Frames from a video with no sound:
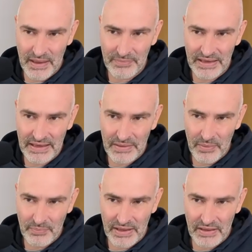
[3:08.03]
I'm thinking
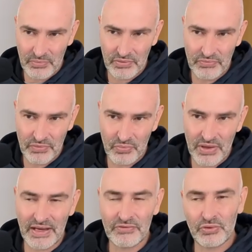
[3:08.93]
about making a move.
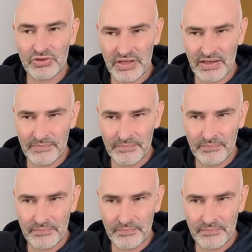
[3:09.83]
Queen a4 check.